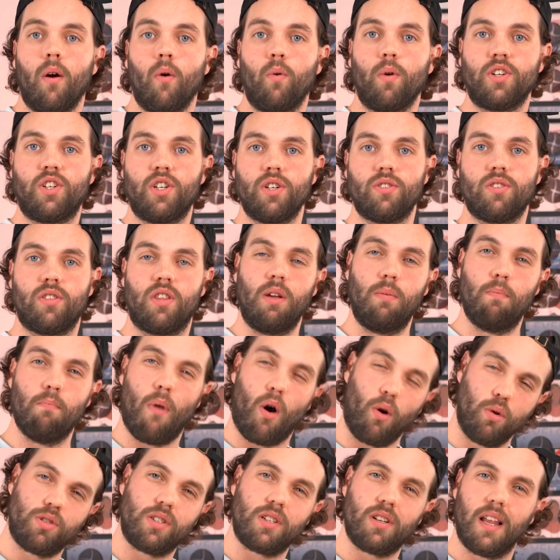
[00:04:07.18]
which is the
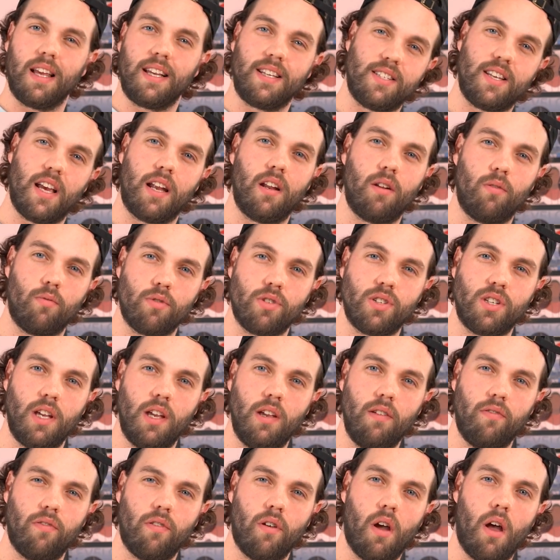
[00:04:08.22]
most like send and
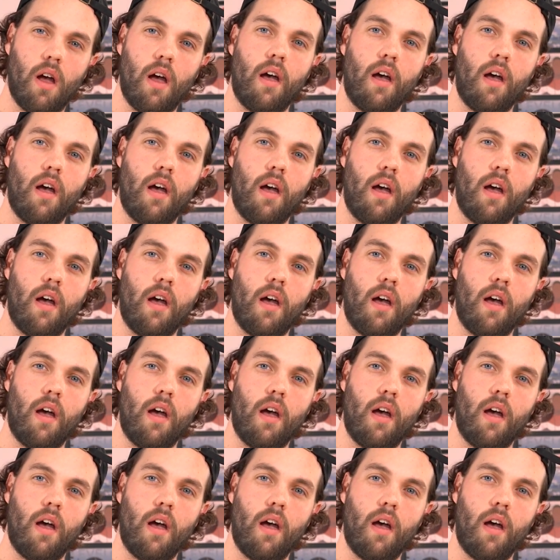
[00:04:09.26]
receive,